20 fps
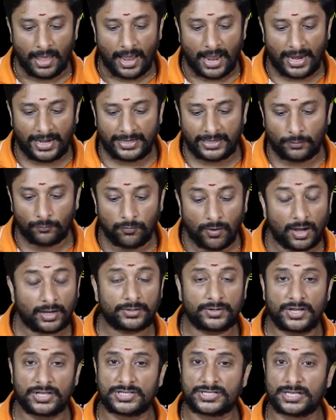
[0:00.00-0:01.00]
and the
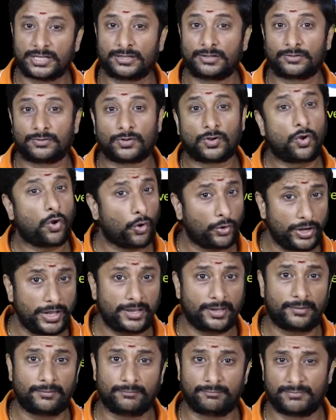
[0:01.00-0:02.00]
work nature
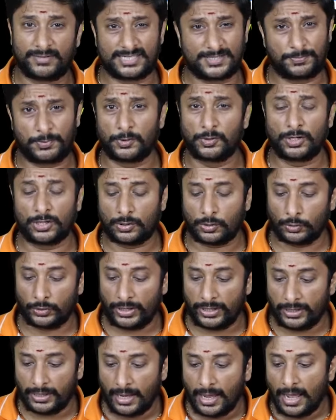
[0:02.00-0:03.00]
coding, it's purely
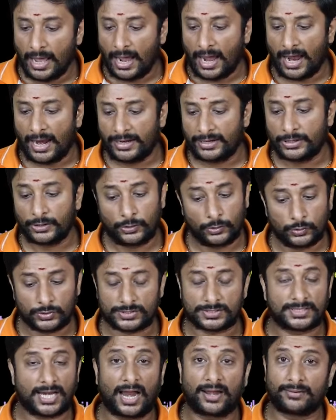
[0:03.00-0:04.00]
coding, and you
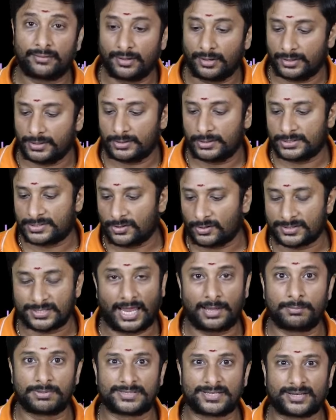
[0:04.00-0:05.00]
start learning, it's not
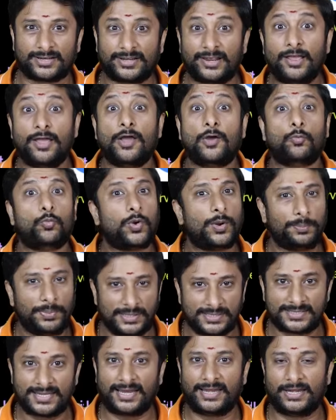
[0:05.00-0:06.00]
cybersecurity, web
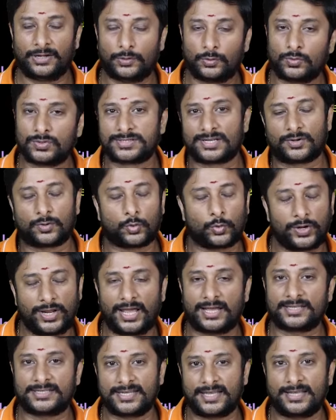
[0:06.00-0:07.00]
designing tools and
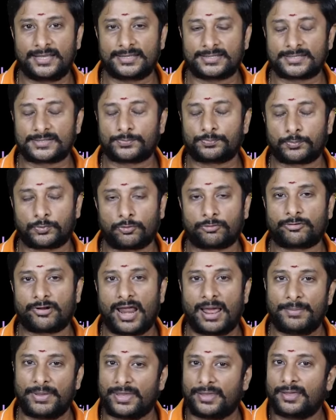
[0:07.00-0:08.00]
React.Js
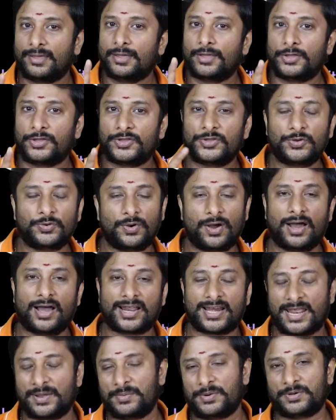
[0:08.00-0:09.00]
programming, you
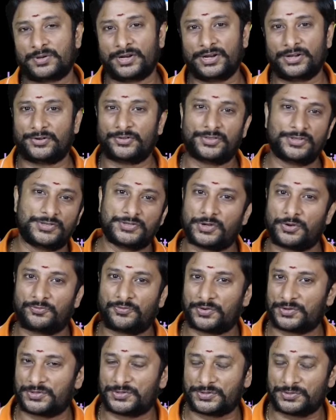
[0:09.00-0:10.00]
are able to enter the job
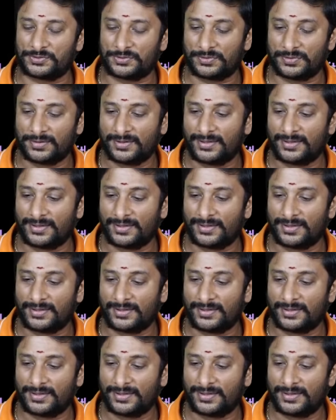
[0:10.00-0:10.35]
for sure.